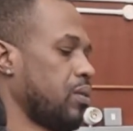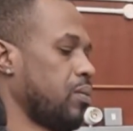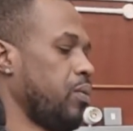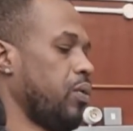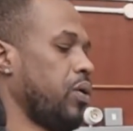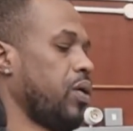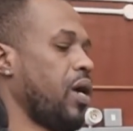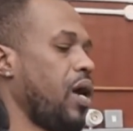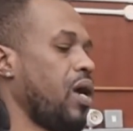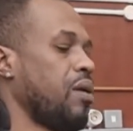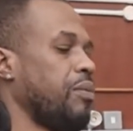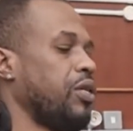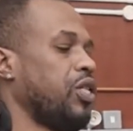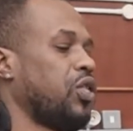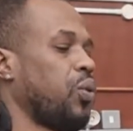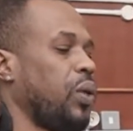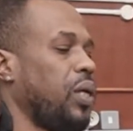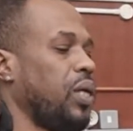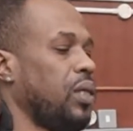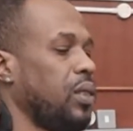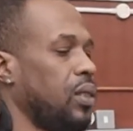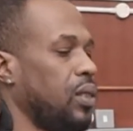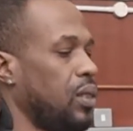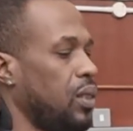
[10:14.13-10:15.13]
we're going
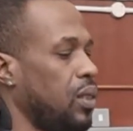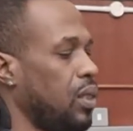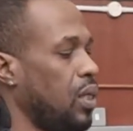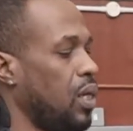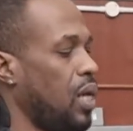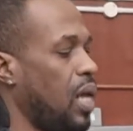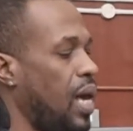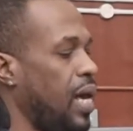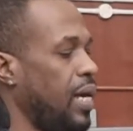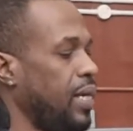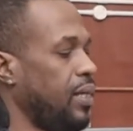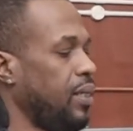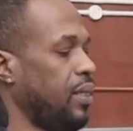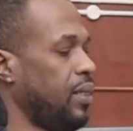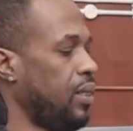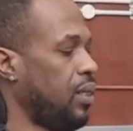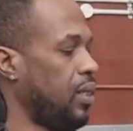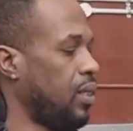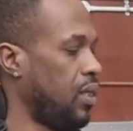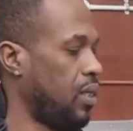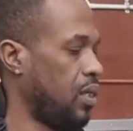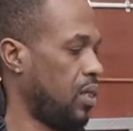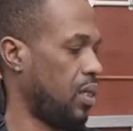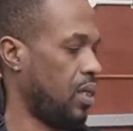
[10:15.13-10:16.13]
between line
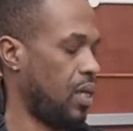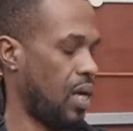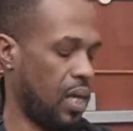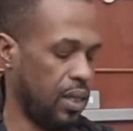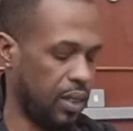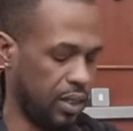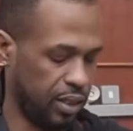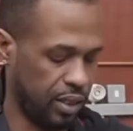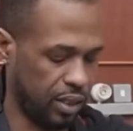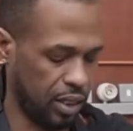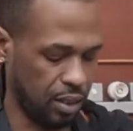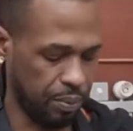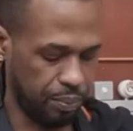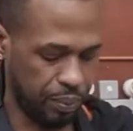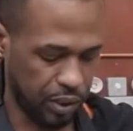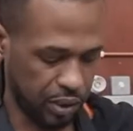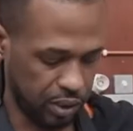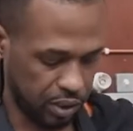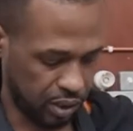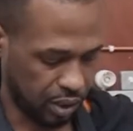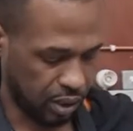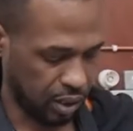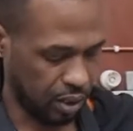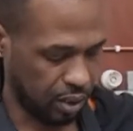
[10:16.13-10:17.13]
and the
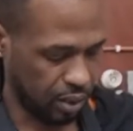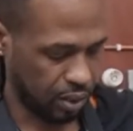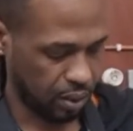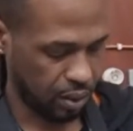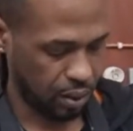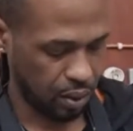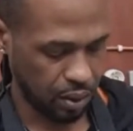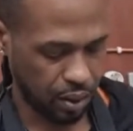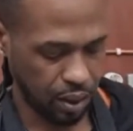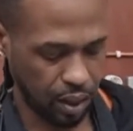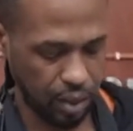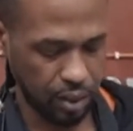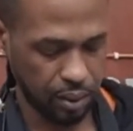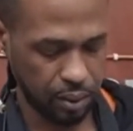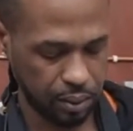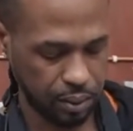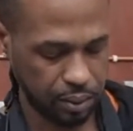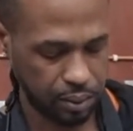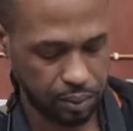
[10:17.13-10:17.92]
CPC, okay?